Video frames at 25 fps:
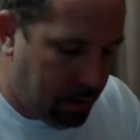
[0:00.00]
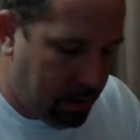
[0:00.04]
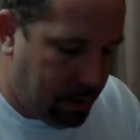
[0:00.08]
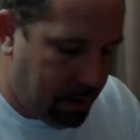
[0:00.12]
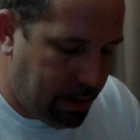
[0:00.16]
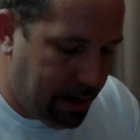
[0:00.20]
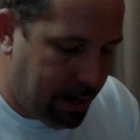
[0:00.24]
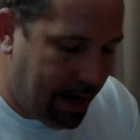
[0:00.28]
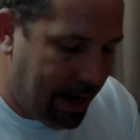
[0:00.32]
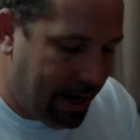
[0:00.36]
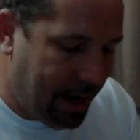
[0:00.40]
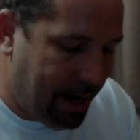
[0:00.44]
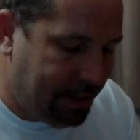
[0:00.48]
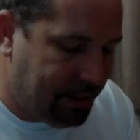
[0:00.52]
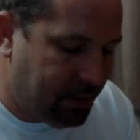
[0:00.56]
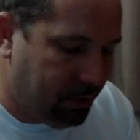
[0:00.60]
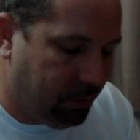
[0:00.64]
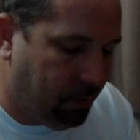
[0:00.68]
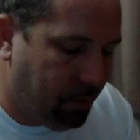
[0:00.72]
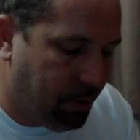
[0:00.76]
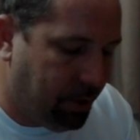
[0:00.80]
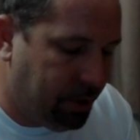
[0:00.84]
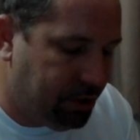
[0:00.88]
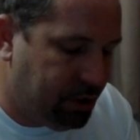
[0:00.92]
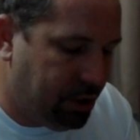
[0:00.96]
And I like to
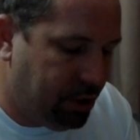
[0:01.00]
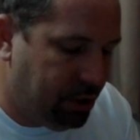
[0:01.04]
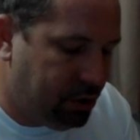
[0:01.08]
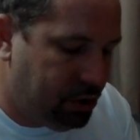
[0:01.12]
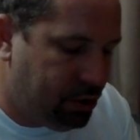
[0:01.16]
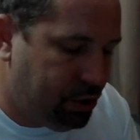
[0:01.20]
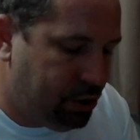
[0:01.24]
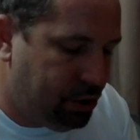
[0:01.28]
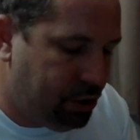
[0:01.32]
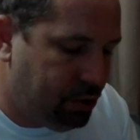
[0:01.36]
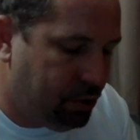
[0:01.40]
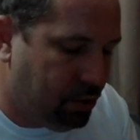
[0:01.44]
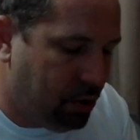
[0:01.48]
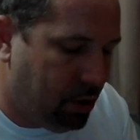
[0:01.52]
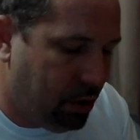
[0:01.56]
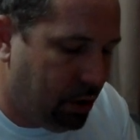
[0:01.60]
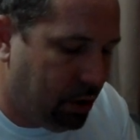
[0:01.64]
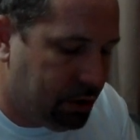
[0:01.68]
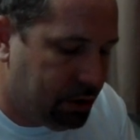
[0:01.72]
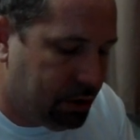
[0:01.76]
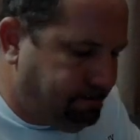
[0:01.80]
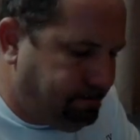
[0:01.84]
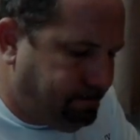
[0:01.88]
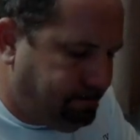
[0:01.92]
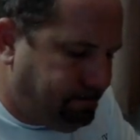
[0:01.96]
run 2
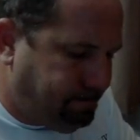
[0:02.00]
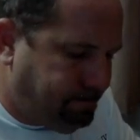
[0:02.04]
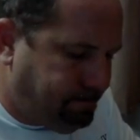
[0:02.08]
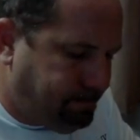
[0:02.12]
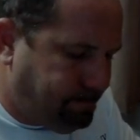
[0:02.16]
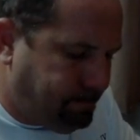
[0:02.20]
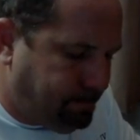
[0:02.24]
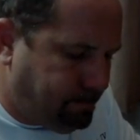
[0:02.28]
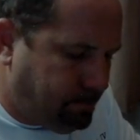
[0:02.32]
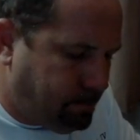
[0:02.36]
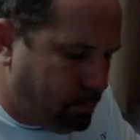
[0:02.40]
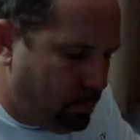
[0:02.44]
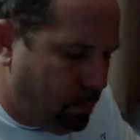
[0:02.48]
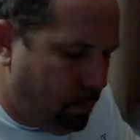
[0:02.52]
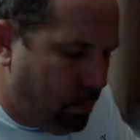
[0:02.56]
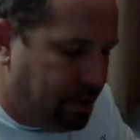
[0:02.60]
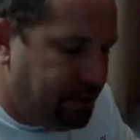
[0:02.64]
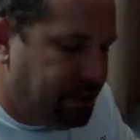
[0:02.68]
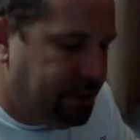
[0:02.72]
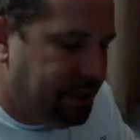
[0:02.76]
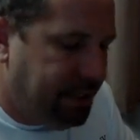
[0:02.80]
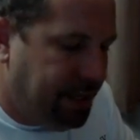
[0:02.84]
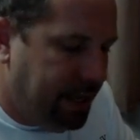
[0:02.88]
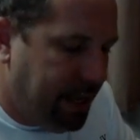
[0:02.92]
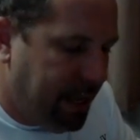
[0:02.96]
hooks.
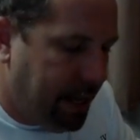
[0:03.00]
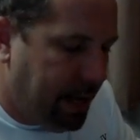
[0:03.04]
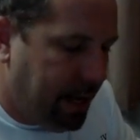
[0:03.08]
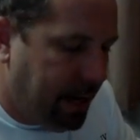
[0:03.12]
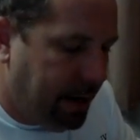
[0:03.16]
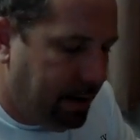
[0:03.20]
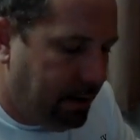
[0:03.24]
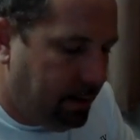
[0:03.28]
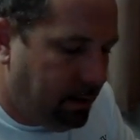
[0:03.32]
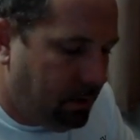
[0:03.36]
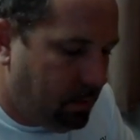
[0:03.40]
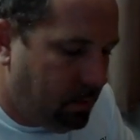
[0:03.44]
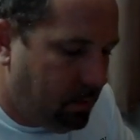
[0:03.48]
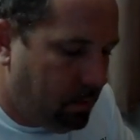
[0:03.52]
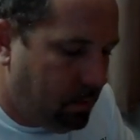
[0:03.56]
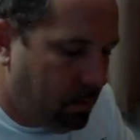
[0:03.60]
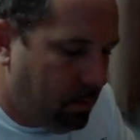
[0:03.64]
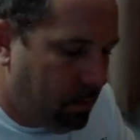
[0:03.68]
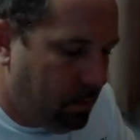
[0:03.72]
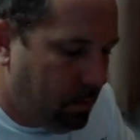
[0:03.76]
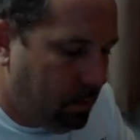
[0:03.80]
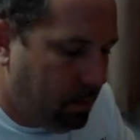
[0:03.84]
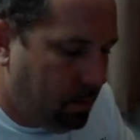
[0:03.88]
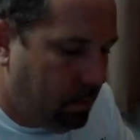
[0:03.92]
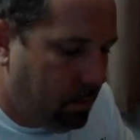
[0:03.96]
Once again,
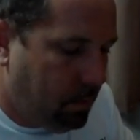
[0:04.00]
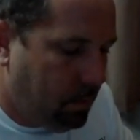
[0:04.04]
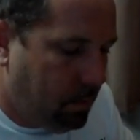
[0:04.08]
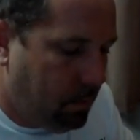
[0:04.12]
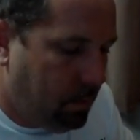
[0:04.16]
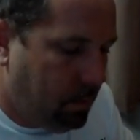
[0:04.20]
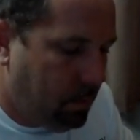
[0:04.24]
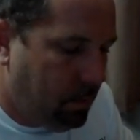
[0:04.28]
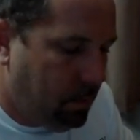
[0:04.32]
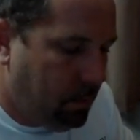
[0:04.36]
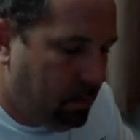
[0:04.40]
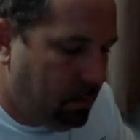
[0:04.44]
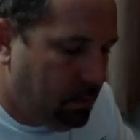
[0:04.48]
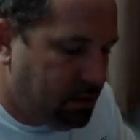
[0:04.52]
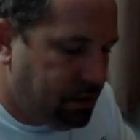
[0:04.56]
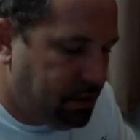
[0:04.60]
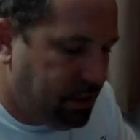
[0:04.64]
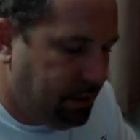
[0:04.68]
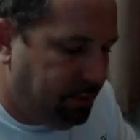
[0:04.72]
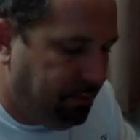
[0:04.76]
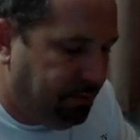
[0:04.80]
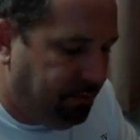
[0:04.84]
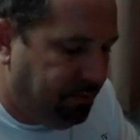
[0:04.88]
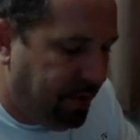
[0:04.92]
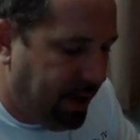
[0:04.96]

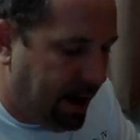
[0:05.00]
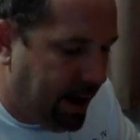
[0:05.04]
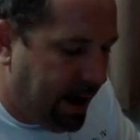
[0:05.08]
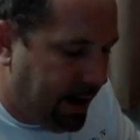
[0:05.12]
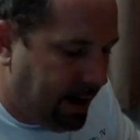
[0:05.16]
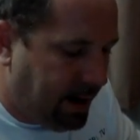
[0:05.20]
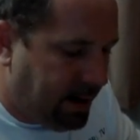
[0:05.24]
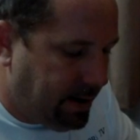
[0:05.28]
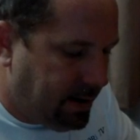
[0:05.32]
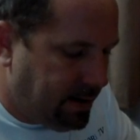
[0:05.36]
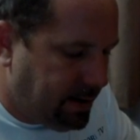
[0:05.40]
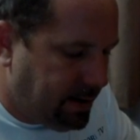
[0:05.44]
simple fact,